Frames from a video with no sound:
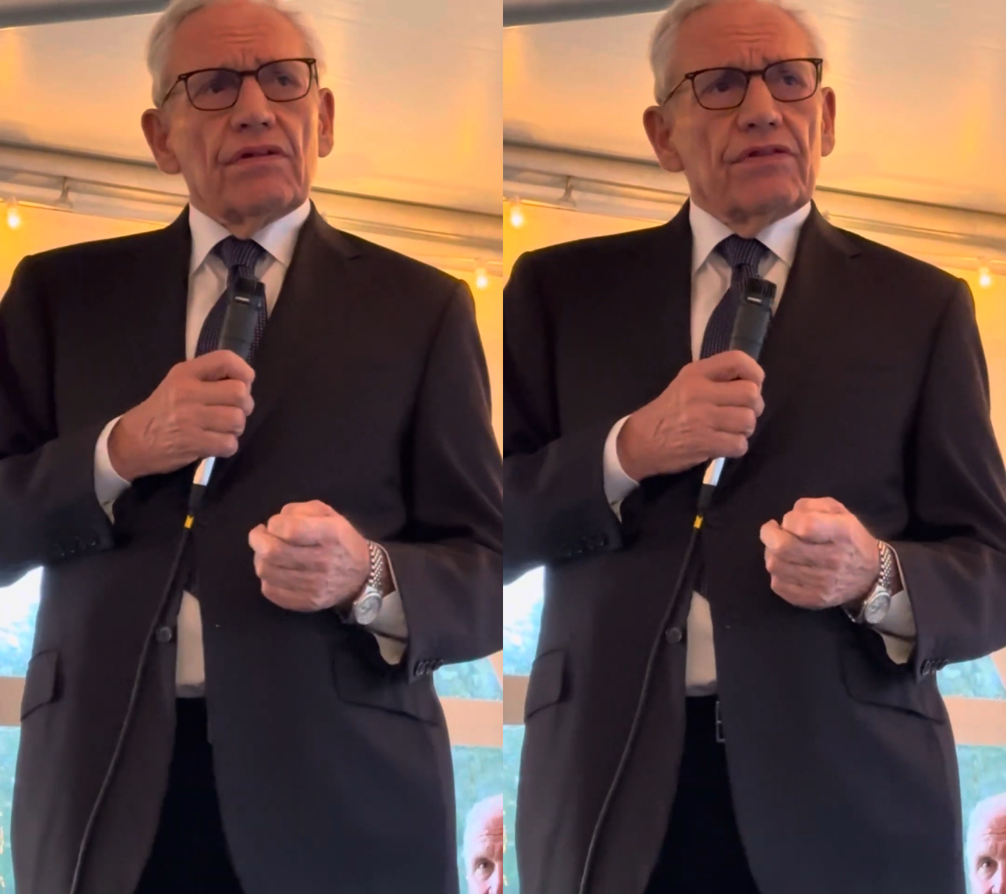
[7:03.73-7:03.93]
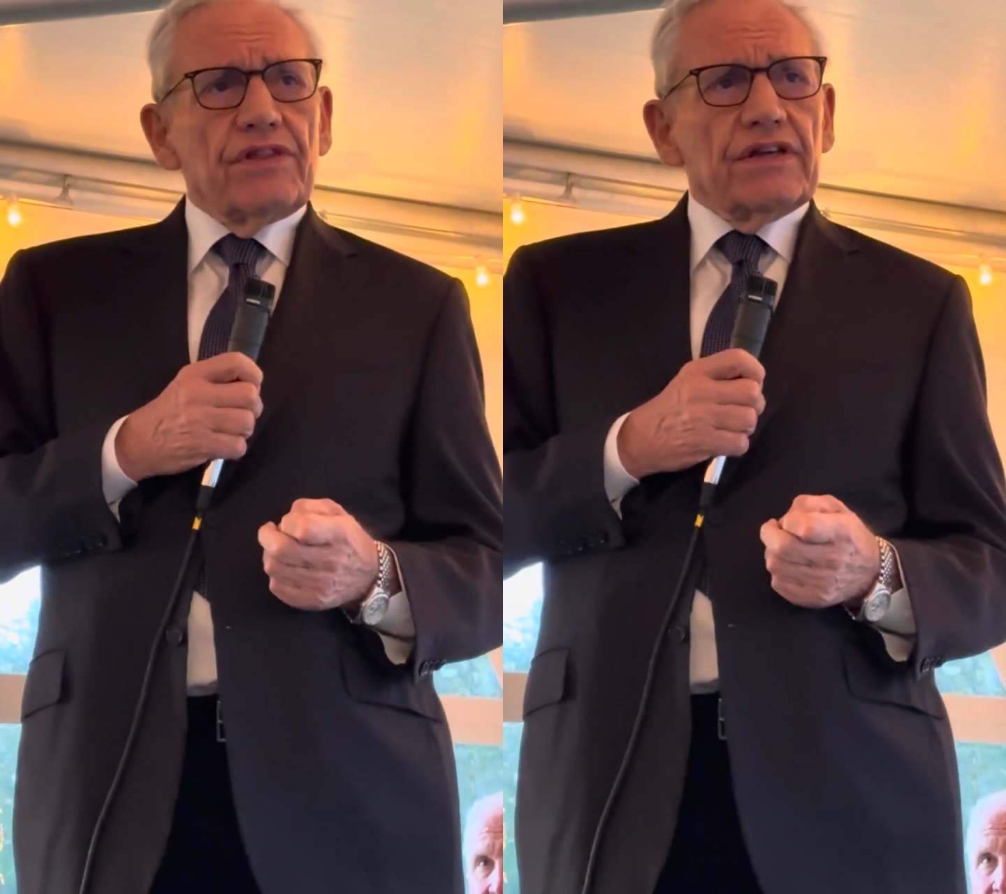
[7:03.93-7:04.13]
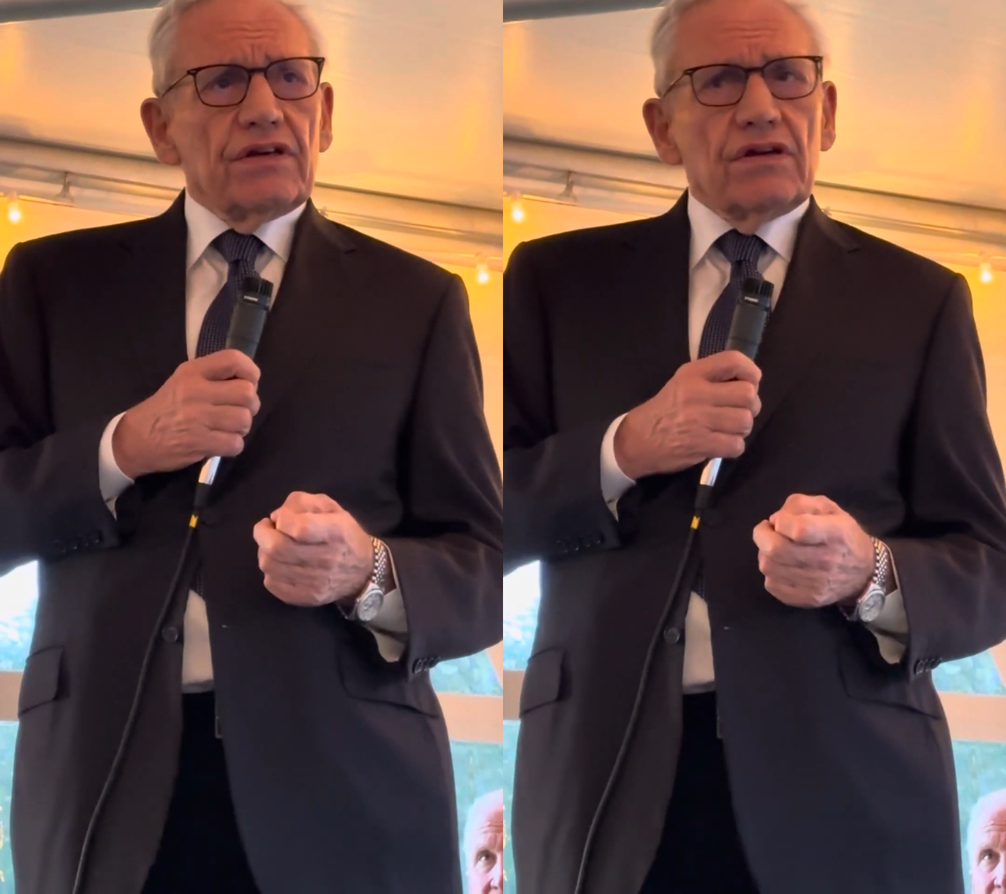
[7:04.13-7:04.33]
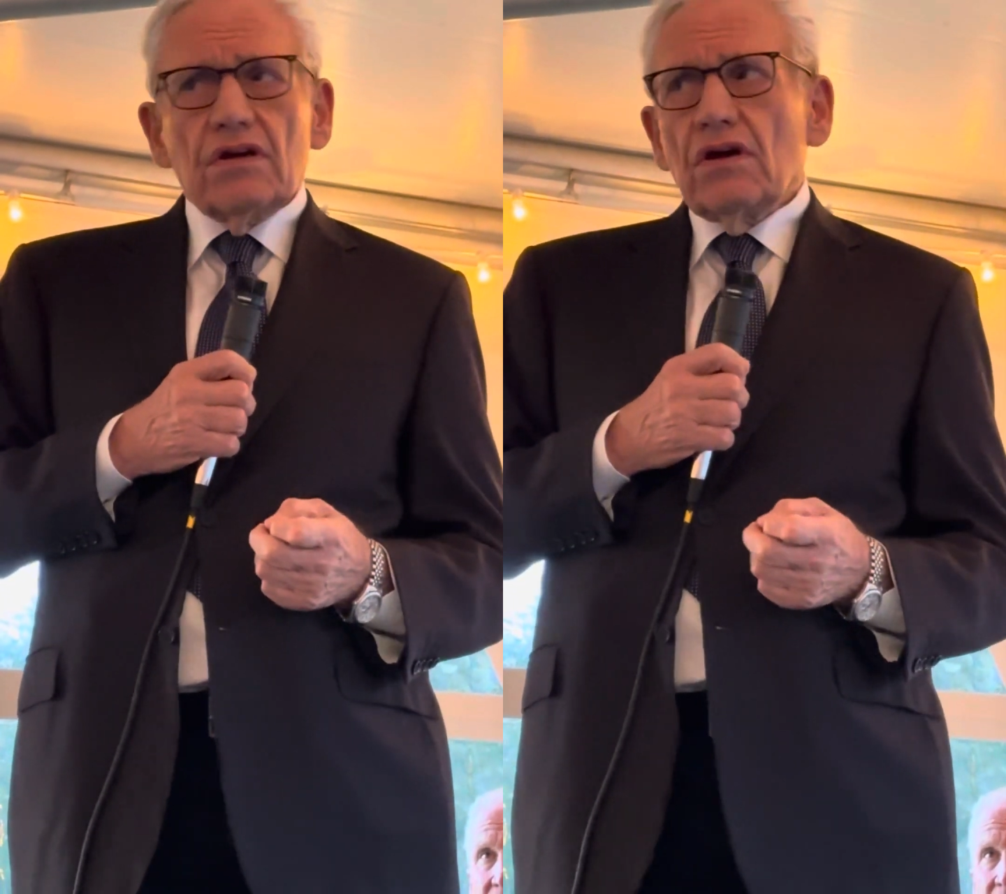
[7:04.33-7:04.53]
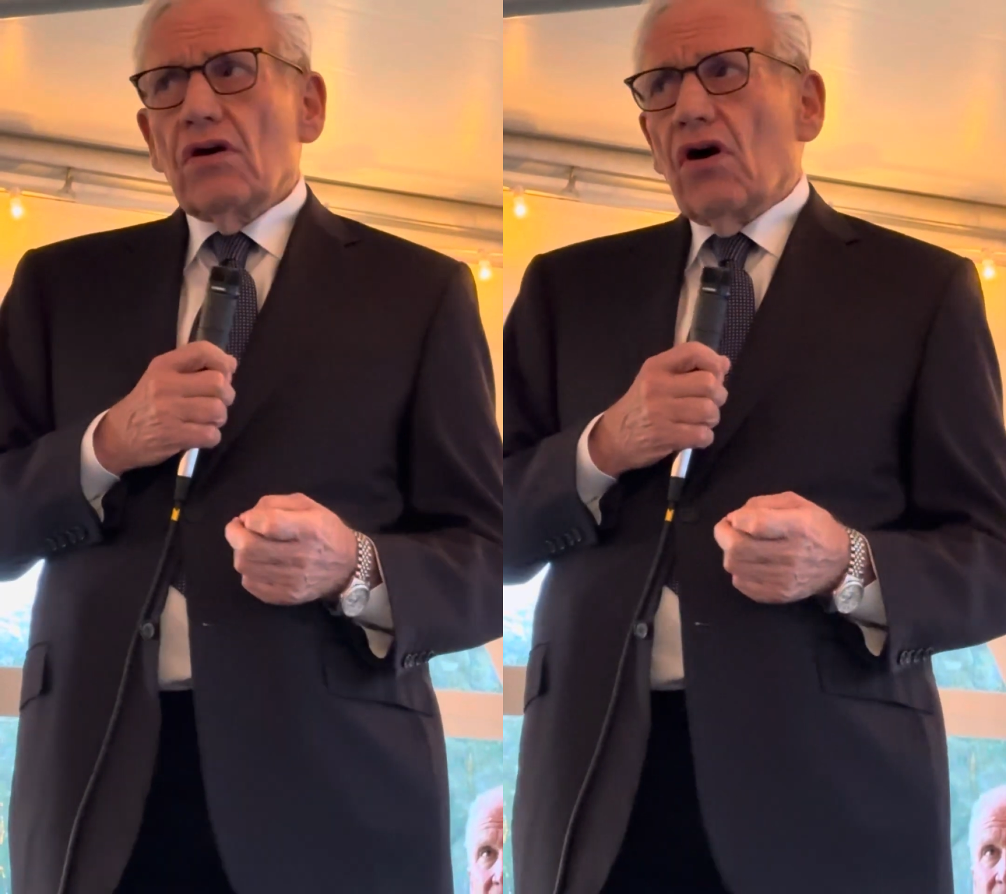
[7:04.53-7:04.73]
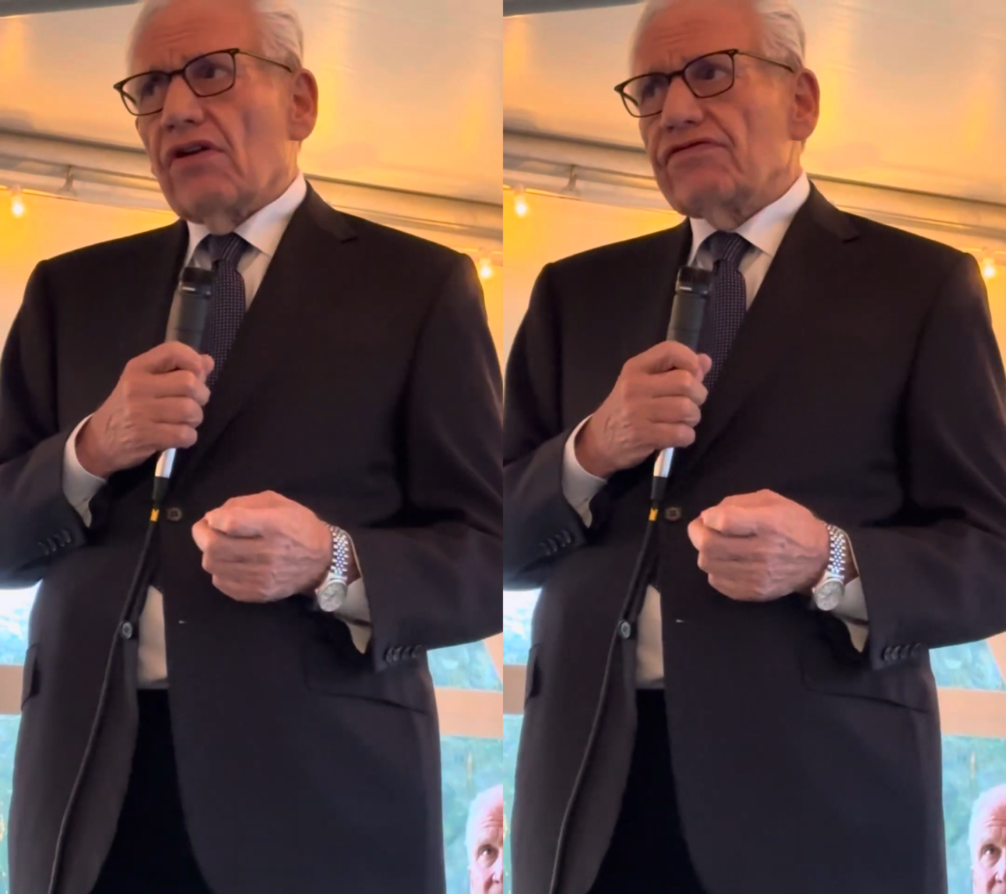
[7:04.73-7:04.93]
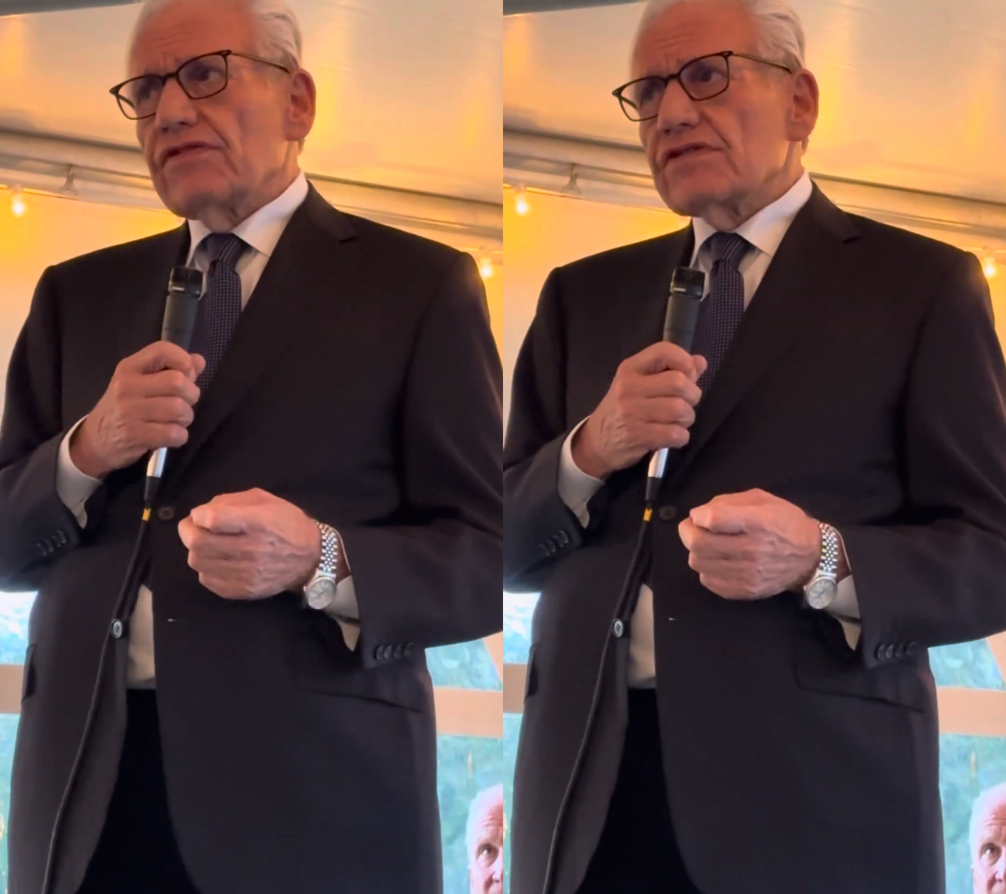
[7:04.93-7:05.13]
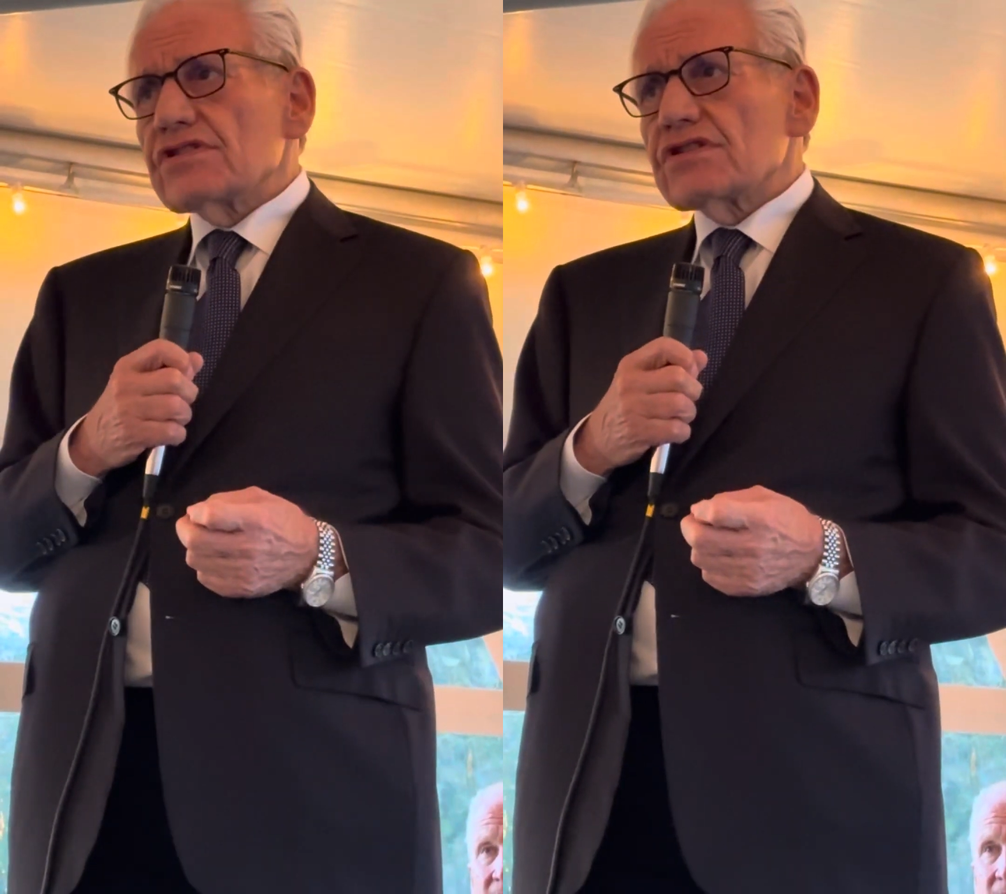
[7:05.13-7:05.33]
the
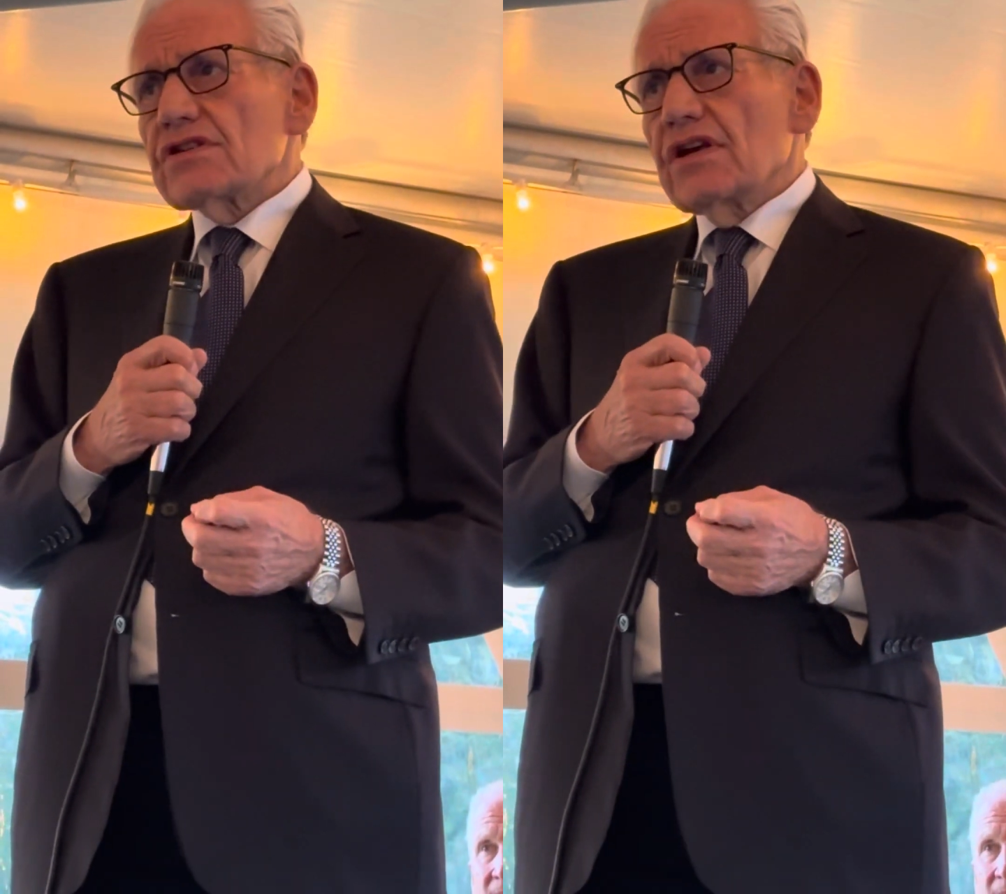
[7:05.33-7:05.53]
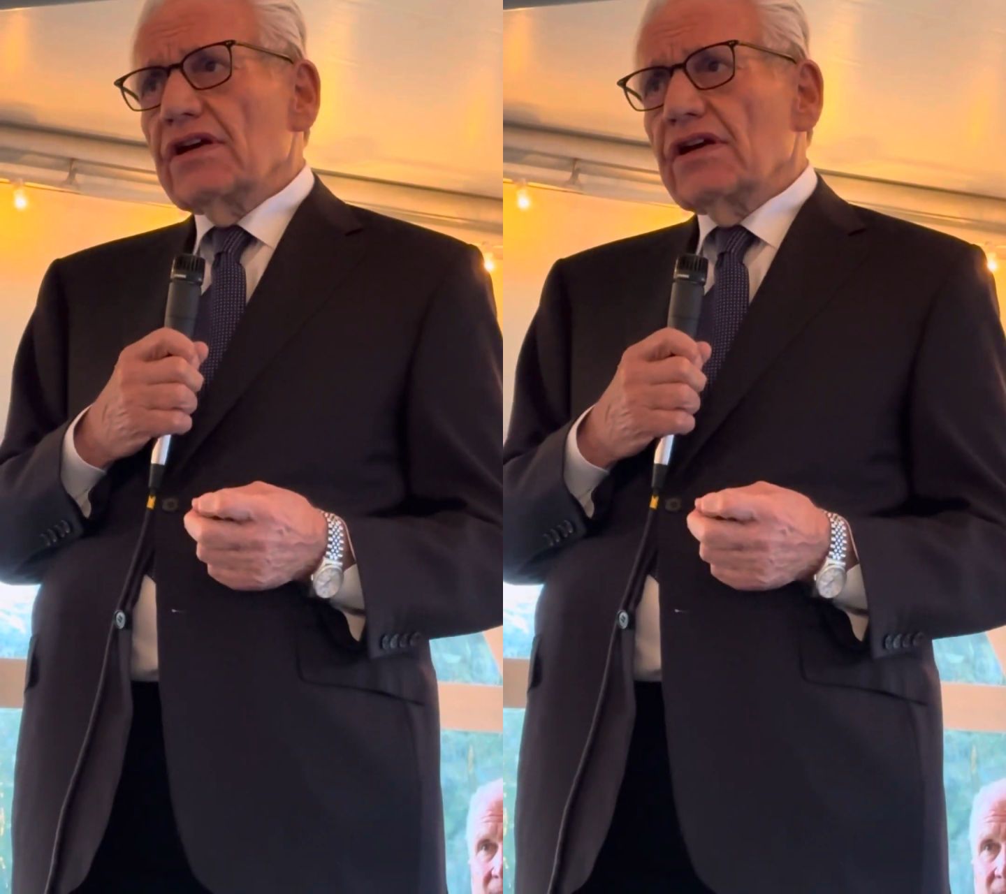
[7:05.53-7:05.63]
office